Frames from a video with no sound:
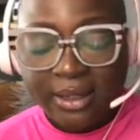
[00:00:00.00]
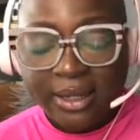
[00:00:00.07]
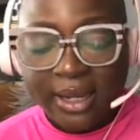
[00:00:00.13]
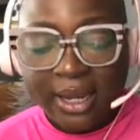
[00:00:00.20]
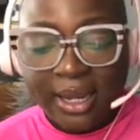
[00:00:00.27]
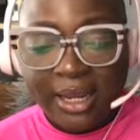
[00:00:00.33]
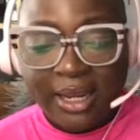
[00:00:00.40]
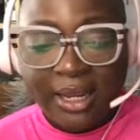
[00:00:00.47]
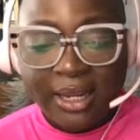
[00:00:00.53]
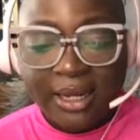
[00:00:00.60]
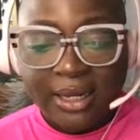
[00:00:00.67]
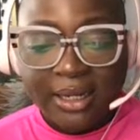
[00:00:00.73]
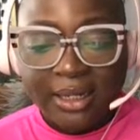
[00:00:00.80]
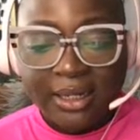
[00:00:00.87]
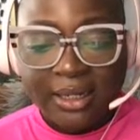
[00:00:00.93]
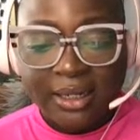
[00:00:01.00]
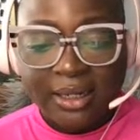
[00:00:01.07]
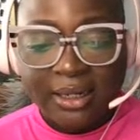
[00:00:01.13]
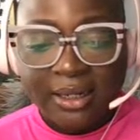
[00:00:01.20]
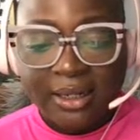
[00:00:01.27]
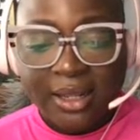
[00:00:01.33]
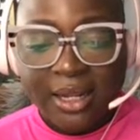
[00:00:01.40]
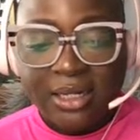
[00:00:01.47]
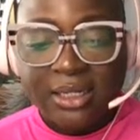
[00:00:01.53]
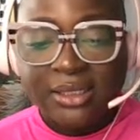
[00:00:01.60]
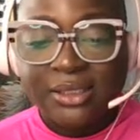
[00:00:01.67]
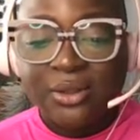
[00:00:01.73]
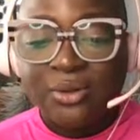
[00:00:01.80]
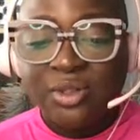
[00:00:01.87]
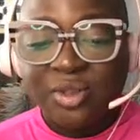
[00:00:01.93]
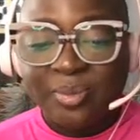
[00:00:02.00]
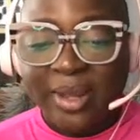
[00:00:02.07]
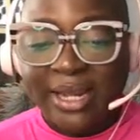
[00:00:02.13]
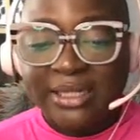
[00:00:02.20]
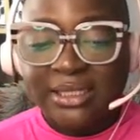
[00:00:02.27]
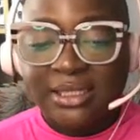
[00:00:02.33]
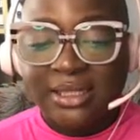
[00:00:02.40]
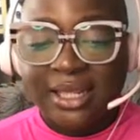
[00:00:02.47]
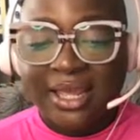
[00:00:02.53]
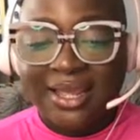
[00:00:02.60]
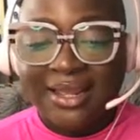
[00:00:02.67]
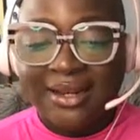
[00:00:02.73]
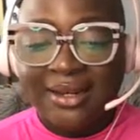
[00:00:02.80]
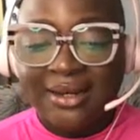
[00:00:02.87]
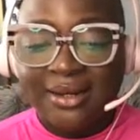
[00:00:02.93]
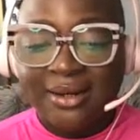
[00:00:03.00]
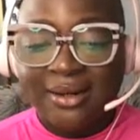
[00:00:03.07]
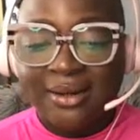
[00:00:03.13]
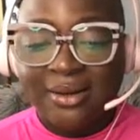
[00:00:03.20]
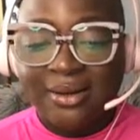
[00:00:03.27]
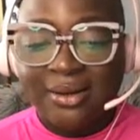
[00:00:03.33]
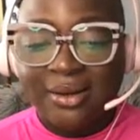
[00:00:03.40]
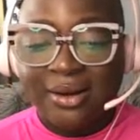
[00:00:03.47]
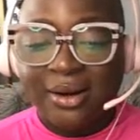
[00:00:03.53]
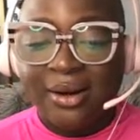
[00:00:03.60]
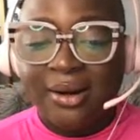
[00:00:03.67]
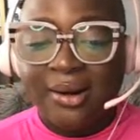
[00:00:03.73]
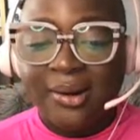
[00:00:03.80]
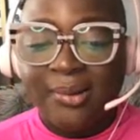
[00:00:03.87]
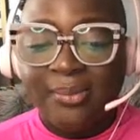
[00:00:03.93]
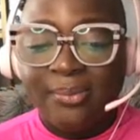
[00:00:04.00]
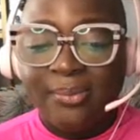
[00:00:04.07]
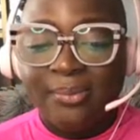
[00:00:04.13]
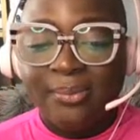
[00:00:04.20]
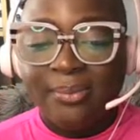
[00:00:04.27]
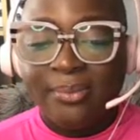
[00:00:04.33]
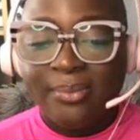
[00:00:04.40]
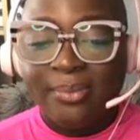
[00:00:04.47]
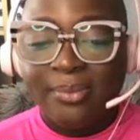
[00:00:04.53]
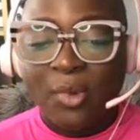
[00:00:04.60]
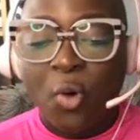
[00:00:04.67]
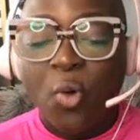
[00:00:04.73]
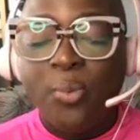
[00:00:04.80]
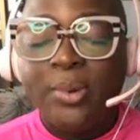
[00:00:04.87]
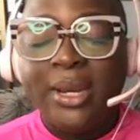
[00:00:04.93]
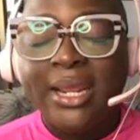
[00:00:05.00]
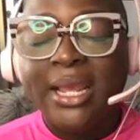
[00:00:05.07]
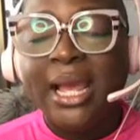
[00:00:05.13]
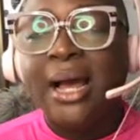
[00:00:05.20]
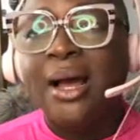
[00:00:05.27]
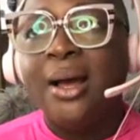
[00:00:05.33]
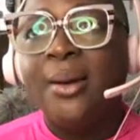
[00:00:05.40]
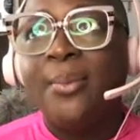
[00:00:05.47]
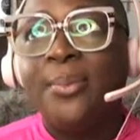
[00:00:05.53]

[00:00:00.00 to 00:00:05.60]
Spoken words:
And it just goes back to that um, opening up.